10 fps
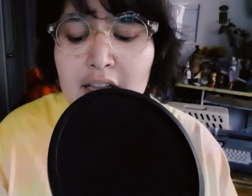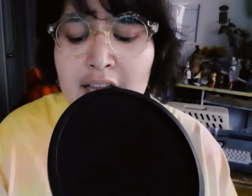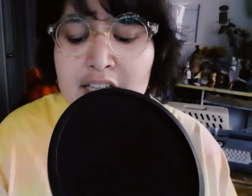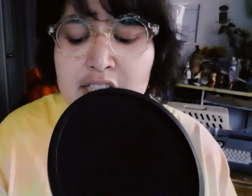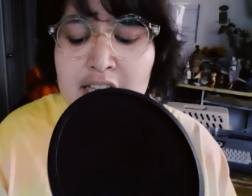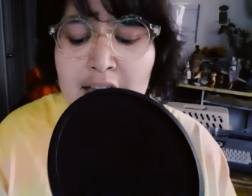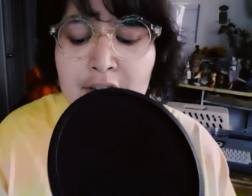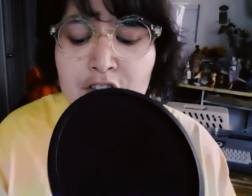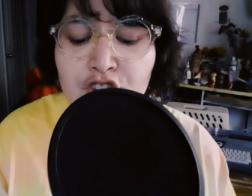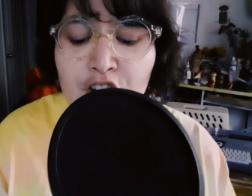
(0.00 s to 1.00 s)
like
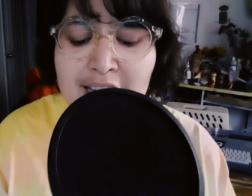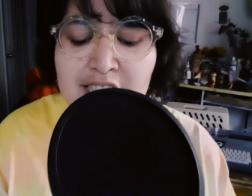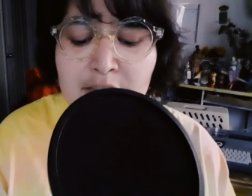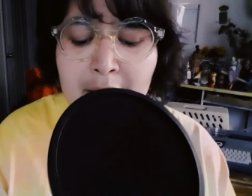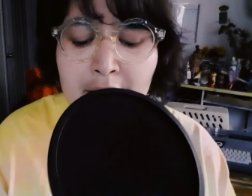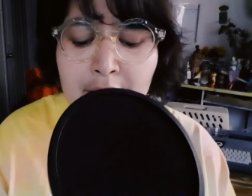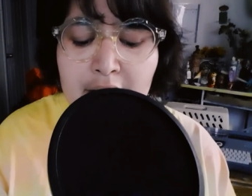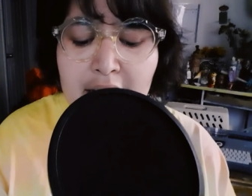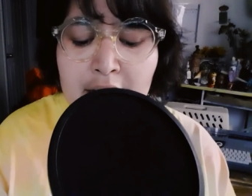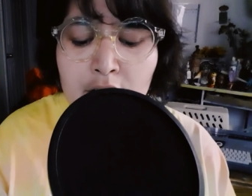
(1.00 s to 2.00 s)
seven
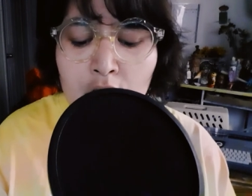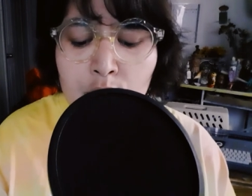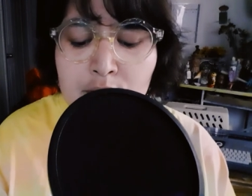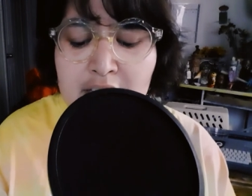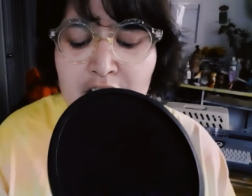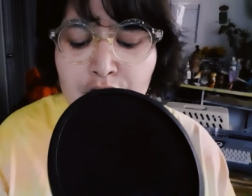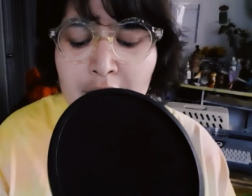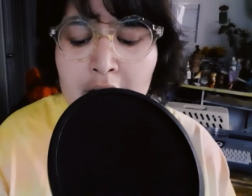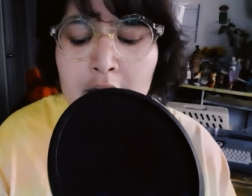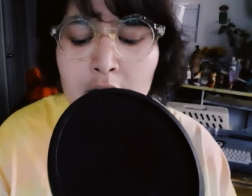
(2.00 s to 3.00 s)
transparent and
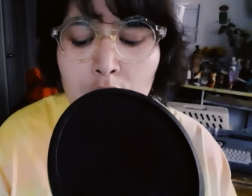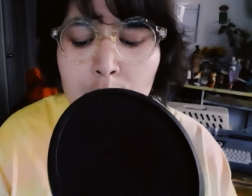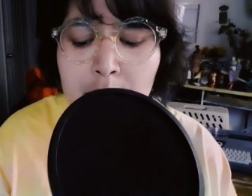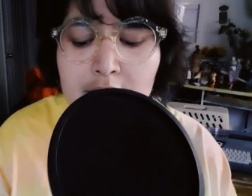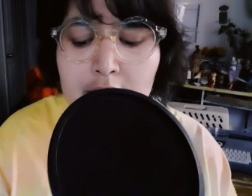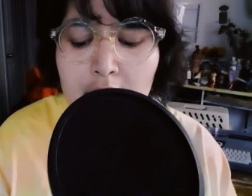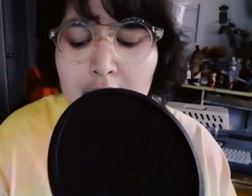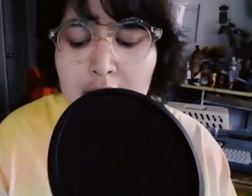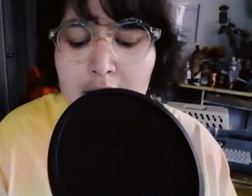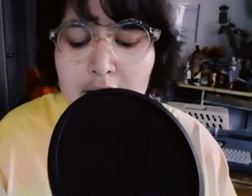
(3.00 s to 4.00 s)
concentric globes,
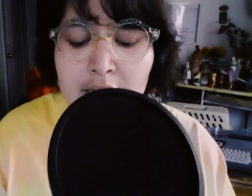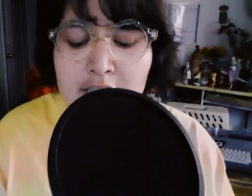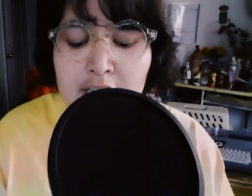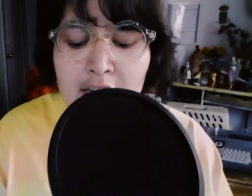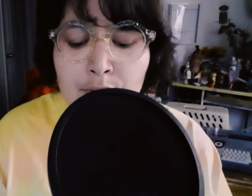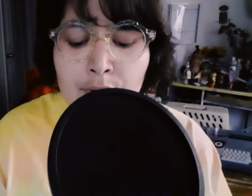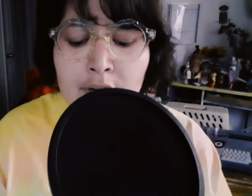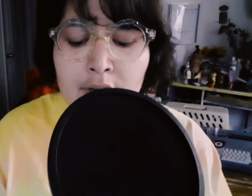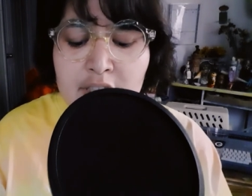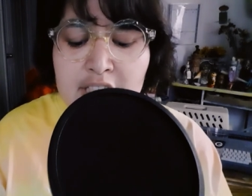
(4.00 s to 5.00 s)
the
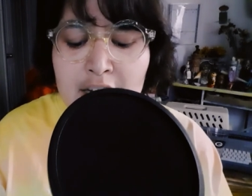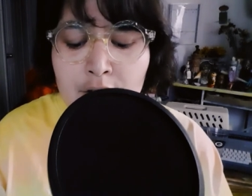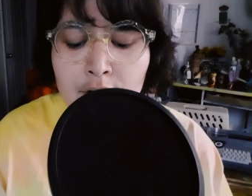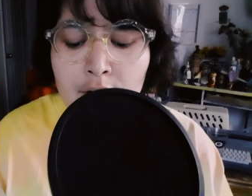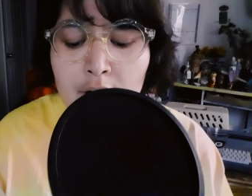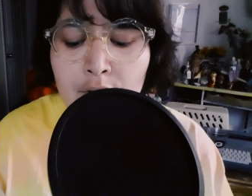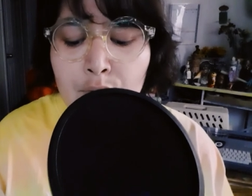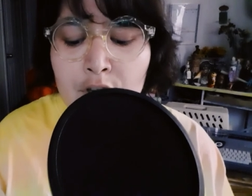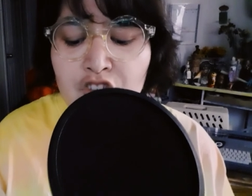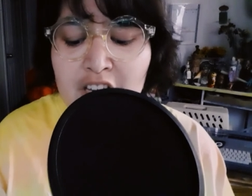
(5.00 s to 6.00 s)
sidereal center
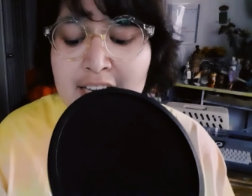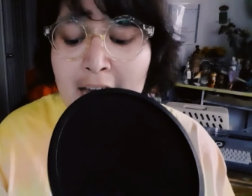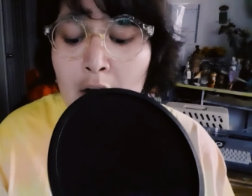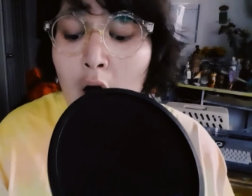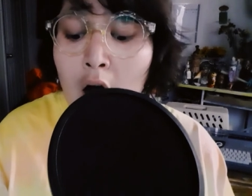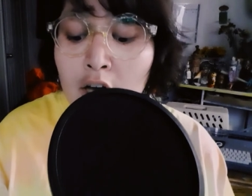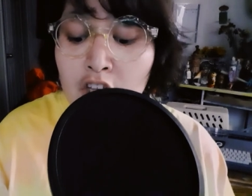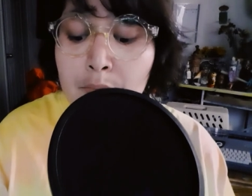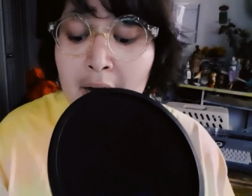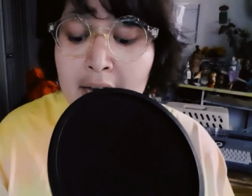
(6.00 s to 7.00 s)
of which he now
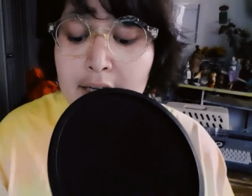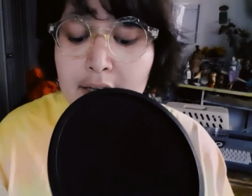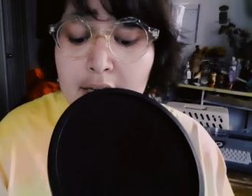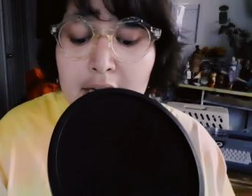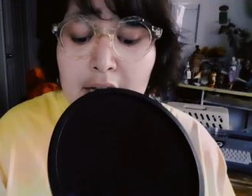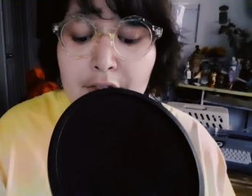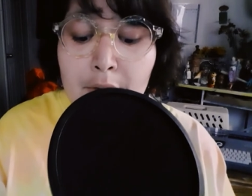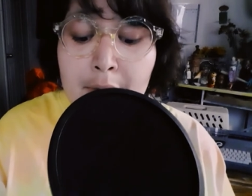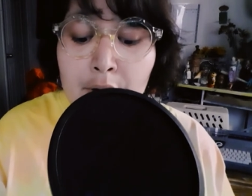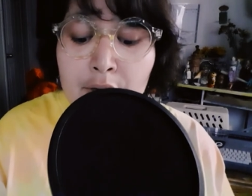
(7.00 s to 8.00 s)
occupied.
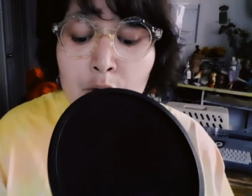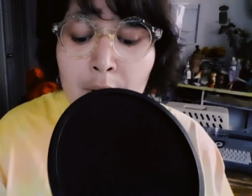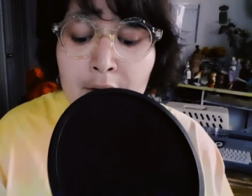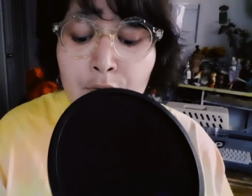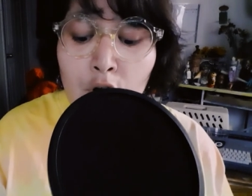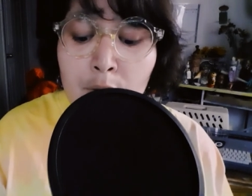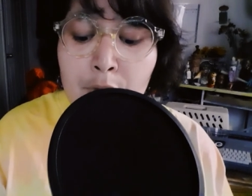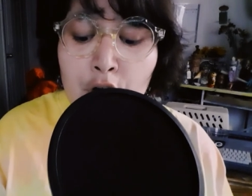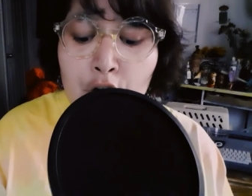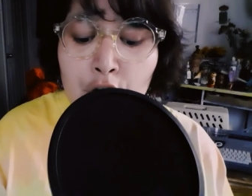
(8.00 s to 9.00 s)
The Milky Way formed
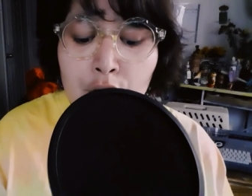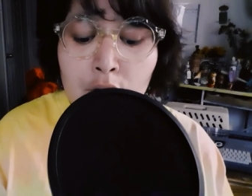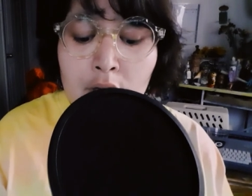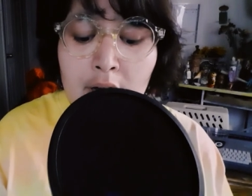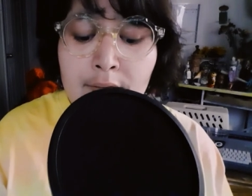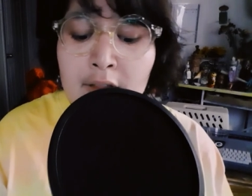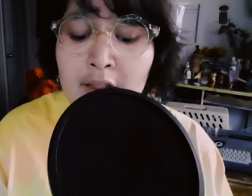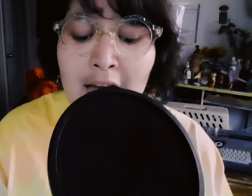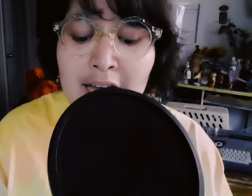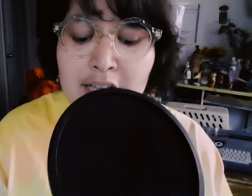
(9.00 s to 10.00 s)
the girdle of the
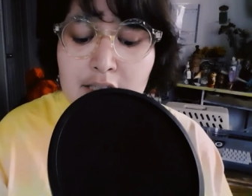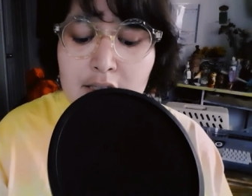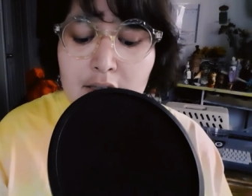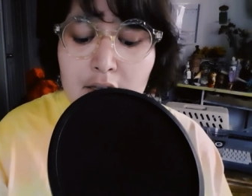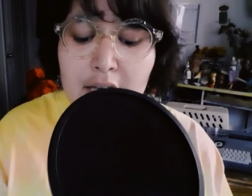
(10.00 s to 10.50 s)
last.